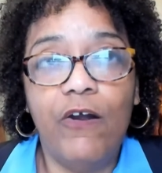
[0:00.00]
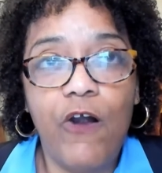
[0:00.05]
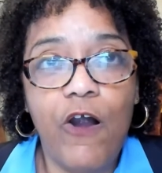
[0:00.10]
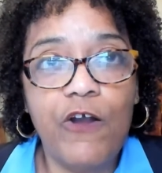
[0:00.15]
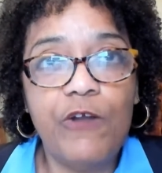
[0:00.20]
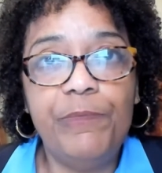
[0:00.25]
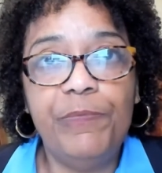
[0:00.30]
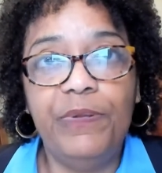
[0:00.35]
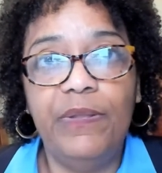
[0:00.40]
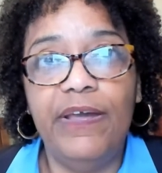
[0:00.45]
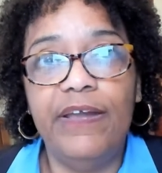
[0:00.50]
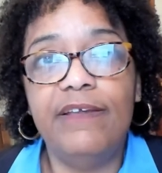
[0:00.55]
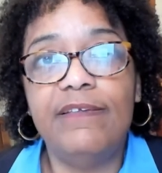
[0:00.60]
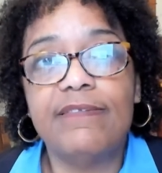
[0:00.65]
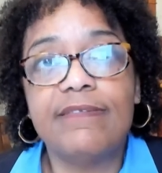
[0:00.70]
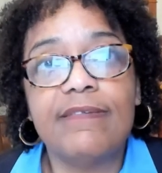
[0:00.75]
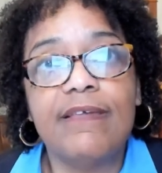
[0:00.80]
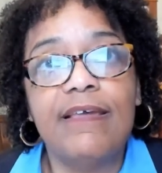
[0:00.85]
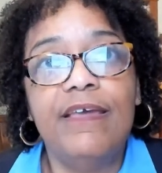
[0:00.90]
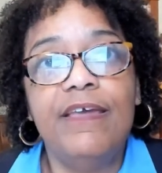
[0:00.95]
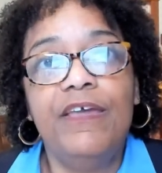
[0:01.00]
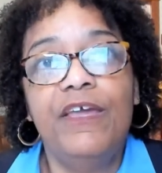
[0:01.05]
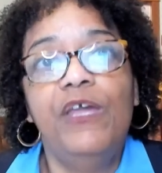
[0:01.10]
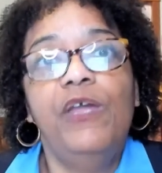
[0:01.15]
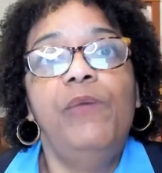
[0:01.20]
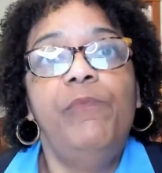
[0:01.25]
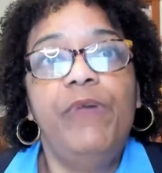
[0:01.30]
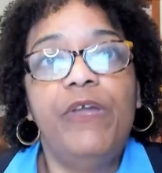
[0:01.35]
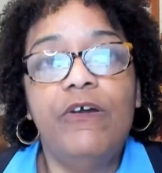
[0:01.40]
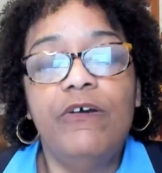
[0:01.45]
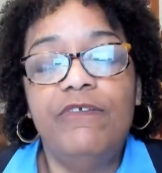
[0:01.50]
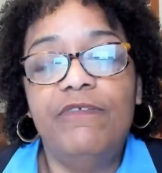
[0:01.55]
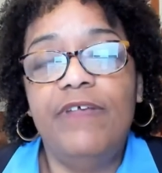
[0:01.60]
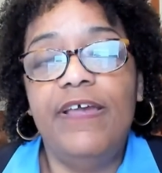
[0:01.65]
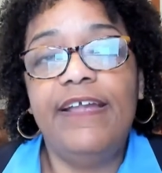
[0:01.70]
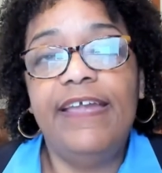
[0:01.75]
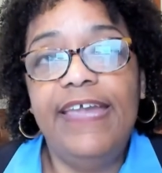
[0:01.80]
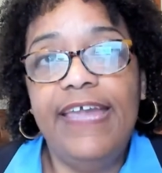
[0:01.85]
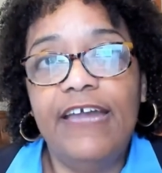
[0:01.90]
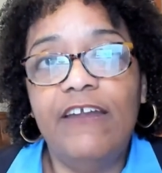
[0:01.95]
a hard place because
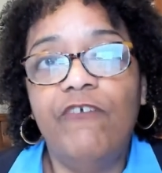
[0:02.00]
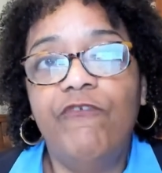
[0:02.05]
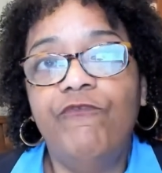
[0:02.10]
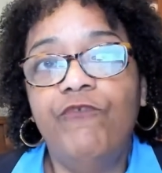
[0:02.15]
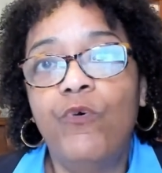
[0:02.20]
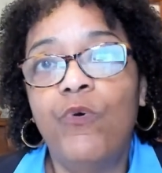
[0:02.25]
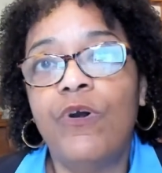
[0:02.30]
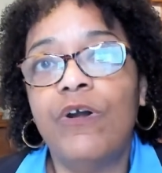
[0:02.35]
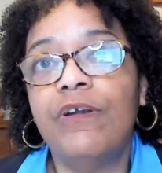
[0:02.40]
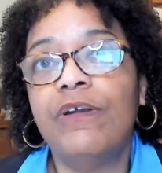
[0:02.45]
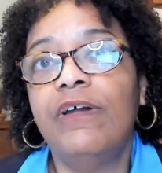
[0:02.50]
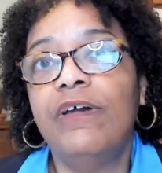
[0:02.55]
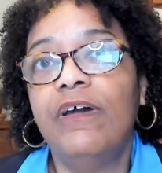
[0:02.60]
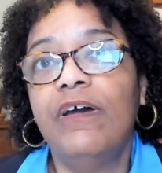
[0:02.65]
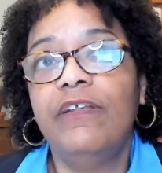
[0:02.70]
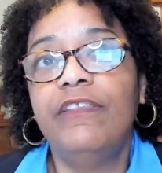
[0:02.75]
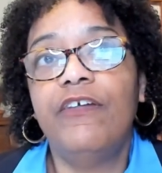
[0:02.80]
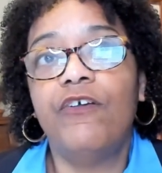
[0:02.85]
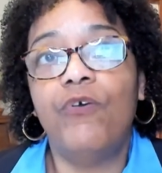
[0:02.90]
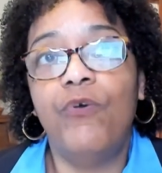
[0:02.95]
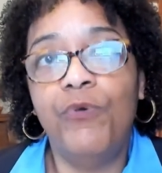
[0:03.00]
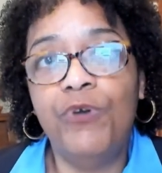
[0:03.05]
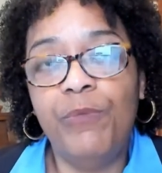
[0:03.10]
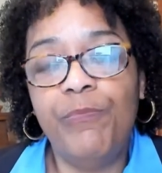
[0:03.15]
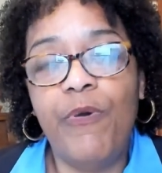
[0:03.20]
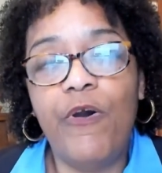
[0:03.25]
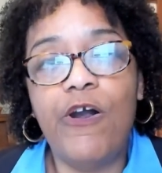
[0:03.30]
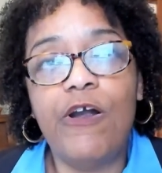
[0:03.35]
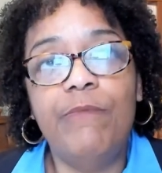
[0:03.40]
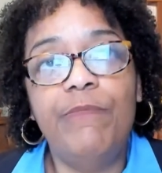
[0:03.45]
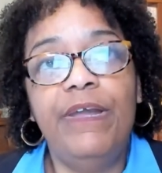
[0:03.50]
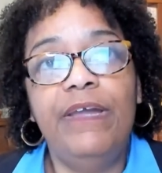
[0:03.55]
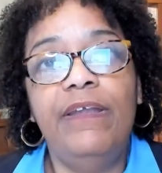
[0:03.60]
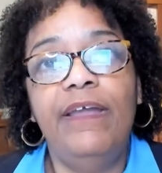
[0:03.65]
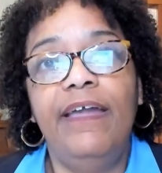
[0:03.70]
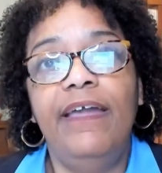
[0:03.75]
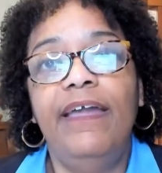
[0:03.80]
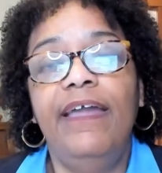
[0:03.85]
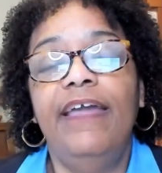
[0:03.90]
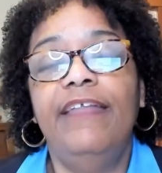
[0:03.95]
they can't afford their own
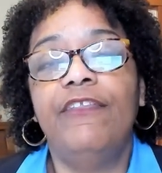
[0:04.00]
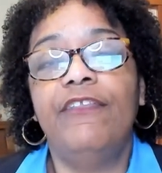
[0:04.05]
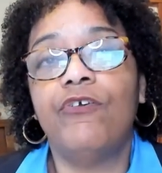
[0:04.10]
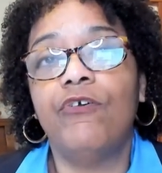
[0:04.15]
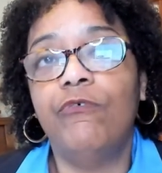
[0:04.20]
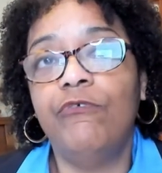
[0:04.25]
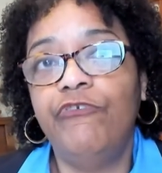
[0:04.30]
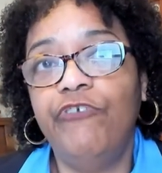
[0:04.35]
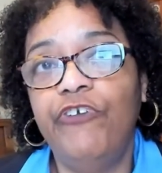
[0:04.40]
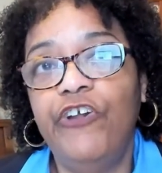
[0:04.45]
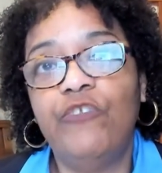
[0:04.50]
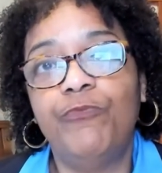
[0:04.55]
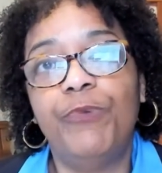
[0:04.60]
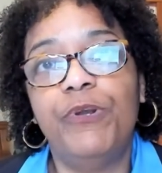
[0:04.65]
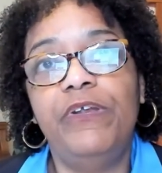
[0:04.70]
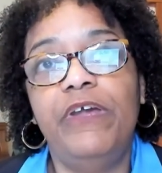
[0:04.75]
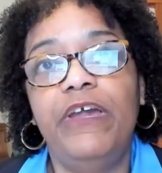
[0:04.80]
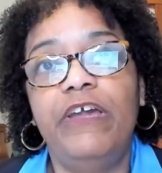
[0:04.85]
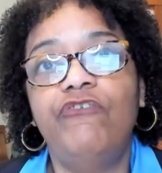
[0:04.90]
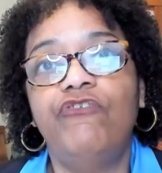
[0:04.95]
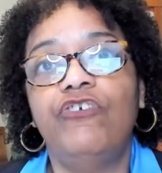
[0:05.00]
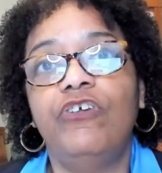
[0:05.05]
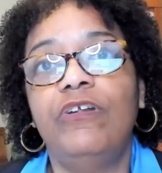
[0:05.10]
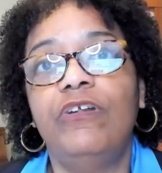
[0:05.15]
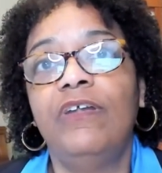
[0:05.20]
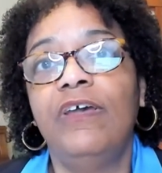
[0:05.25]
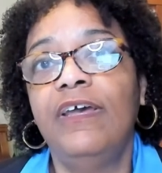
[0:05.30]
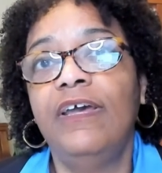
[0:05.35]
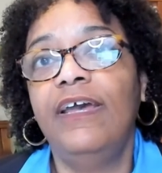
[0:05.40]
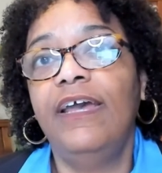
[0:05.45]
apartment and their own transportation